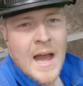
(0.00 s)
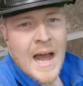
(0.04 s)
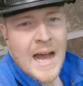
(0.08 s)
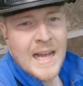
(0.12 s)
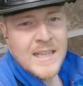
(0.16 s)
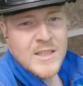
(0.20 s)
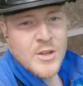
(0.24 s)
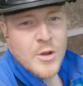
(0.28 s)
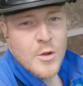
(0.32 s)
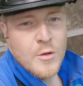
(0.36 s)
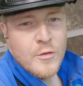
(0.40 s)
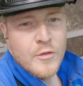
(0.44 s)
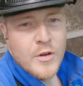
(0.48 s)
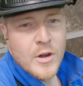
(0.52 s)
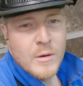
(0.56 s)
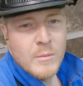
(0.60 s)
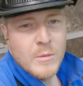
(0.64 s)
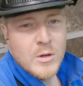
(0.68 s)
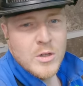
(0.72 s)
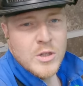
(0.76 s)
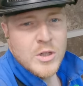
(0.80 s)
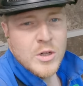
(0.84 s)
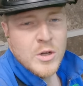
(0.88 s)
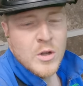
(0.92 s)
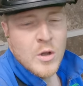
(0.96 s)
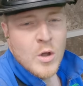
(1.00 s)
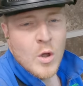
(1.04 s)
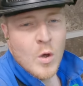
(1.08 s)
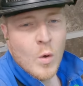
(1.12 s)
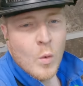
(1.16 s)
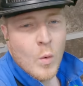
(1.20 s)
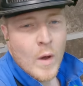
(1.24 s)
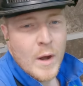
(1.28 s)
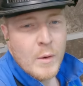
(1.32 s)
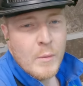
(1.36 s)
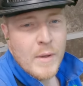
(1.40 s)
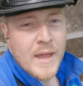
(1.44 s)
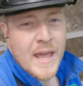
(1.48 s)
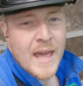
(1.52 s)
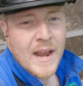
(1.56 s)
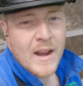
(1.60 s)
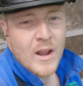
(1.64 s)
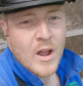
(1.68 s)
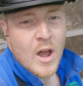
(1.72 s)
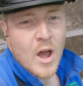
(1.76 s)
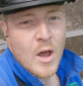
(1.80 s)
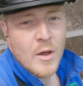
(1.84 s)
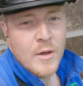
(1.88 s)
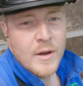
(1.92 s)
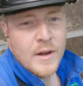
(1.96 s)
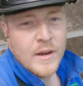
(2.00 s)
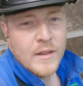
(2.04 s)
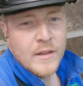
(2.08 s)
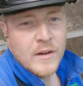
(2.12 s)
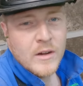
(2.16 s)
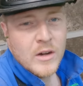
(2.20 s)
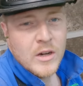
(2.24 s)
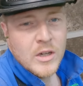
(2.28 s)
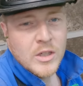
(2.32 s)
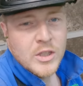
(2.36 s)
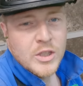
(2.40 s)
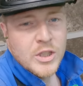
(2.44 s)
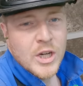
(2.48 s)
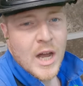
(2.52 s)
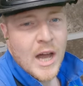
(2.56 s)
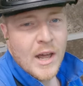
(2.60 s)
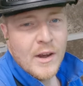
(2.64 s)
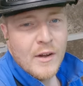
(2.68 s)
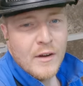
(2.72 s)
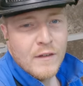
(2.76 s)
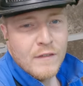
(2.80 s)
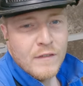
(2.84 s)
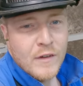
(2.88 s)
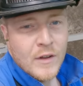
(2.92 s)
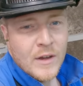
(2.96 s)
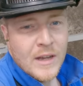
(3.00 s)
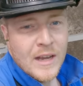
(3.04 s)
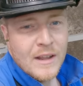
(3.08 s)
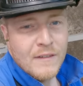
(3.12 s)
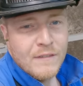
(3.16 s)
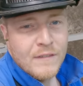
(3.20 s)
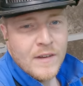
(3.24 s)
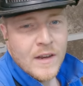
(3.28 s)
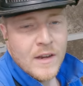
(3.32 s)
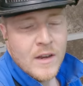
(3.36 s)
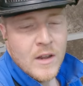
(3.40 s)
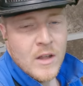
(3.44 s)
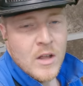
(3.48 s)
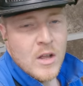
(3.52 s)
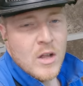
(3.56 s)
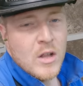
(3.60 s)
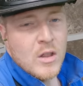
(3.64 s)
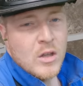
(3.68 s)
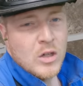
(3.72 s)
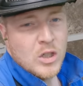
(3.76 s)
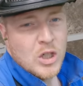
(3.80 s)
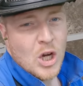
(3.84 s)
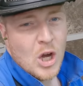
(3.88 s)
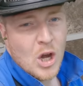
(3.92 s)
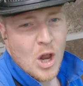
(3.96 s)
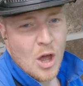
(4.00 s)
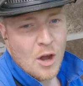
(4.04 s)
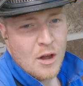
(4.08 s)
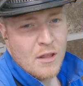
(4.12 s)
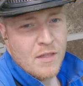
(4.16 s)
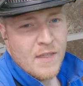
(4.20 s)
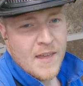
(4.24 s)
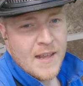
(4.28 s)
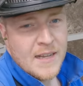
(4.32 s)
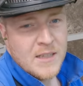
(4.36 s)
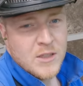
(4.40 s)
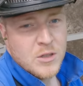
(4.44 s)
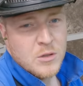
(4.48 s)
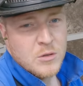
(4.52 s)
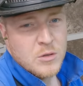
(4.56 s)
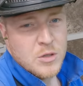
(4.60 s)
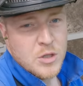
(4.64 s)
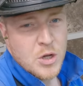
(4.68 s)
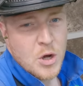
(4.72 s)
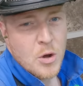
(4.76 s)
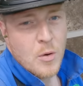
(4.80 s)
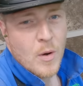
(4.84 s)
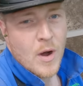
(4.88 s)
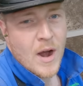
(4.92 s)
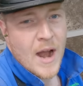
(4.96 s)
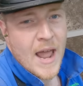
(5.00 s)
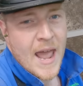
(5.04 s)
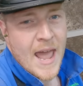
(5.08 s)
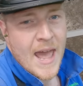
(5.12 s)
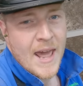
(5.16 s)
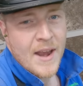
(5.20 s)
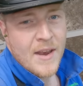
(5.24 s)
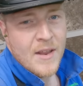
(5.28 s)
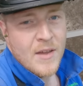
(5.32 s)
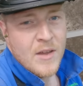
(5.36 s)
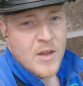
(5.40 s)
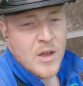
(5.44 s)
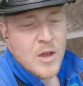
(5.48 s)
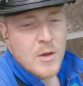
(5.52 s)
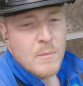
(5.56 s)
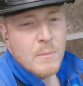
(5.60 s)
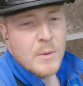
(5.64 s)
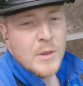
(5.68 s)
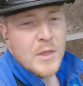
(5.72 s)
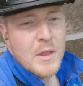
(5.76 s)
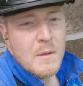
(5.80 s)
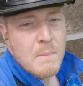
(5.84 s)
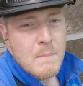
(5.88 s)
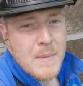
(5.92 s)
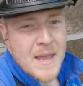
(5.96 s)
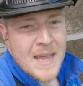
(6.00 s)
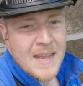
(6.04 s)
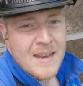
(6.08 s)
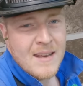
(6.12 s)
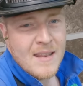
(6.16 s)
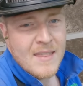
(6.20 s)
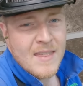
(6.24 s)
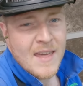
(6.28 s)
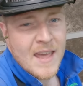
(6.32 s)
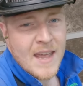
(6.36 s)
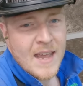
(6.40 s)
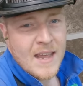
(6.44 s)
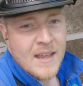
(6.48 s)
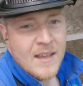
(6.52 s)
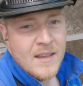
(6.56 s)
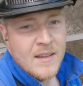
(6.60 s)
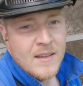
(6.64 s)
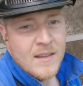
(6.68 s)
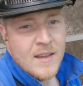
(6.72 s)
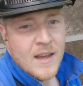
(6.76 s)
As hoof trimmers, when we get a cow into the crush and her foot lifted, there's a lot of things goes through our head. But the main thing,